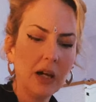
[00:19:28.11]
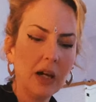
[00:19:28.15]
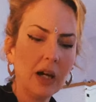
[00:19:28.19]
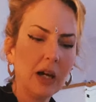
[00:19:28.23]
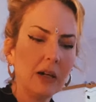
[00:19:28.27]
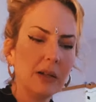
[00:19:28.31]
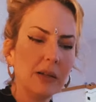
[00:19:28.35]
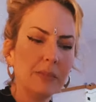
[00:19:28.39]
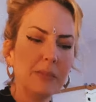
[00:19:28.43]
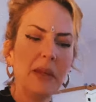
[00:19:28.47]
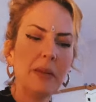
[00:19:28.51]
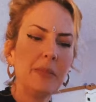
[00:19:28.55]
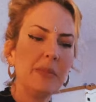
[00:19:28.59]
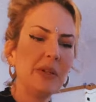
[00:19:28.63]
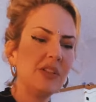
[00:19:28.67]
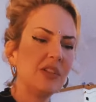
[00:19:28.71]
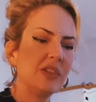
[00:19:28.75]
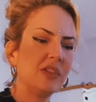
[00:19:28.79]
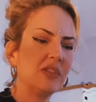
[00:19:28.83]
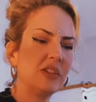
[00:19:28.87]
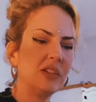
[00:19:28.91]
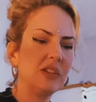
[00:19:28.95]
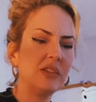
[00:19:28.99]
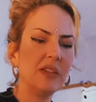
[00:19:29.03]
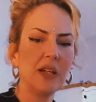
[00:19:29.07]
And um, maybe
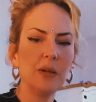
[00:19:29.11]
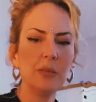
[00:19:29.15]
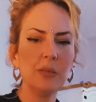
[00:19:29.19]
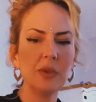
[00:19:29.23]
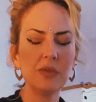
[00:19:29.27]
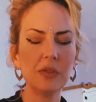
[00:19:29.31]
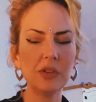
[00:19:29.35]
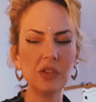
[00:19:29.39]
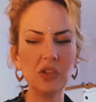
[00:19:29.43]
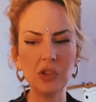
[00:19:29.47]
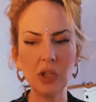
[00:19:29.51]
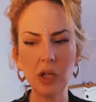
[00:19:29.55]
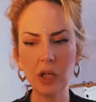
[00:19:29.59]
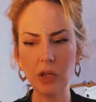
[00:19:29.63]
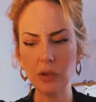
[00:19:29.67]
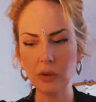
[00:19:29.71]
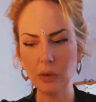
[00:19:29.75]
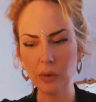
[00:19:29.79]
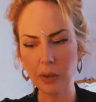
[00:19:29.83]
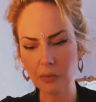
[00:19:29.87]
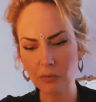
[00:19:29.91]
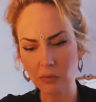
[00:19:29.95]
just sit down with a journal